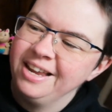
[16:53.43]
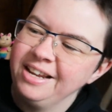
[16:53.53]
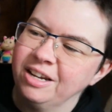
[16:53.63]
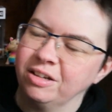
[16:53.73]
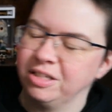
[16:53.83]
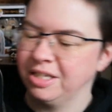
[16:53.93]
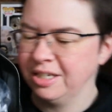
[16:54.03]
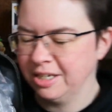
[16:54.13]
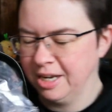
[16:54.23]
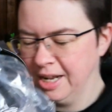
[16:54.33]
it does.
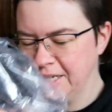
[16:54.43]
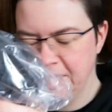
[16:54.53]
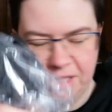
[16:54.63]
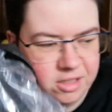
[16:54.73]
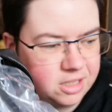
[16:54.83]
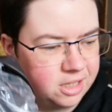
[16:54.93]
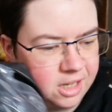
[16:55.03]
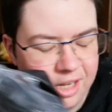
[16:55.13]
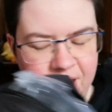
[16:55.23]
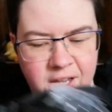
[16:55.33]
So that's good.
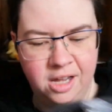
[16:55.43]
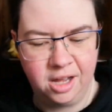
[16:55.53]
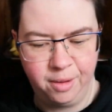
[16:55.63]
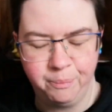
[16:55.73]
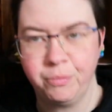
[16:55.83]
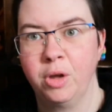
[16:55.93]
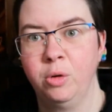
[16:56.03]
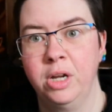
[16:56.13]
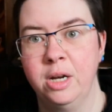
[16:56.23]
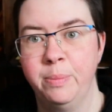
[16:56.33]
I'm
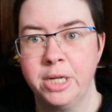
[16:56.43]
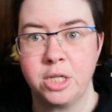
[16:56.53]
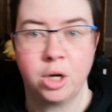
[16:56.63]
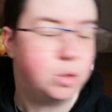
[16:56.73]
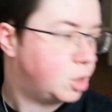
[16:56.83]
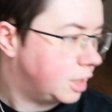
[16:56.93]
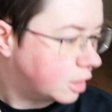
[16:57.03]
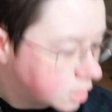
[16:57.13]
getting a bit toasty